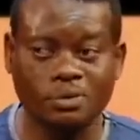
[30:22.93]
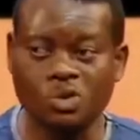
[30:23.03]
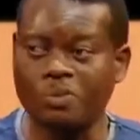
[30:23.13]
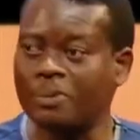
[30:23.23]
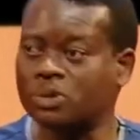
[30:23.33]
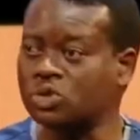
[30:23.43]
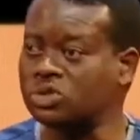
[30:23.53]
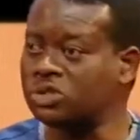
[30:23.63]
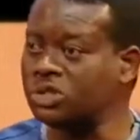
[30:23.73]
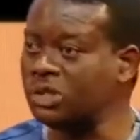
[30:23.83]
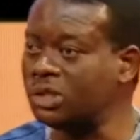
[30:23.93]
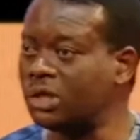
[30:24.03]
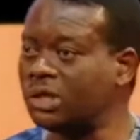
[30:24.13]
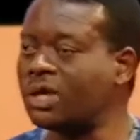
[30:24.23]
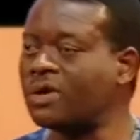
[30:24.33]
You'll be able to see
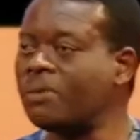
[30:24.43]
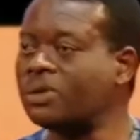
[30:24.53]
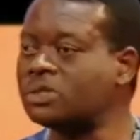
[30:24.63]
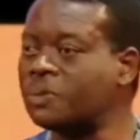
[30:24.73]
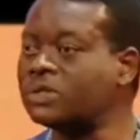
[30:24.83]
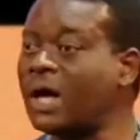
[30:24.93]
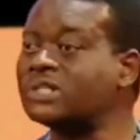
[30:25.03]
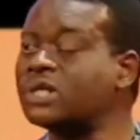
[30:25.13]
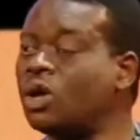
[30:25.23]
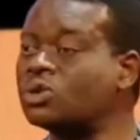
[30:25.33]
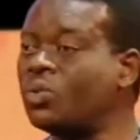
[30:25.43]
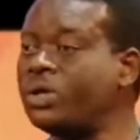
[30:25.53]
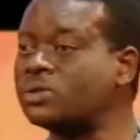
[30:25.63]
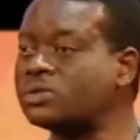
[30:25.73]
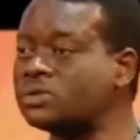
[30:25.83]
in the realm of the spirit as the Lord
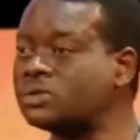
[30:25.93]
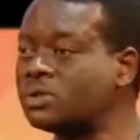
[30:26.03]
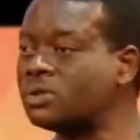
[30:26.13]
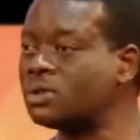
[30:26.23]
wills.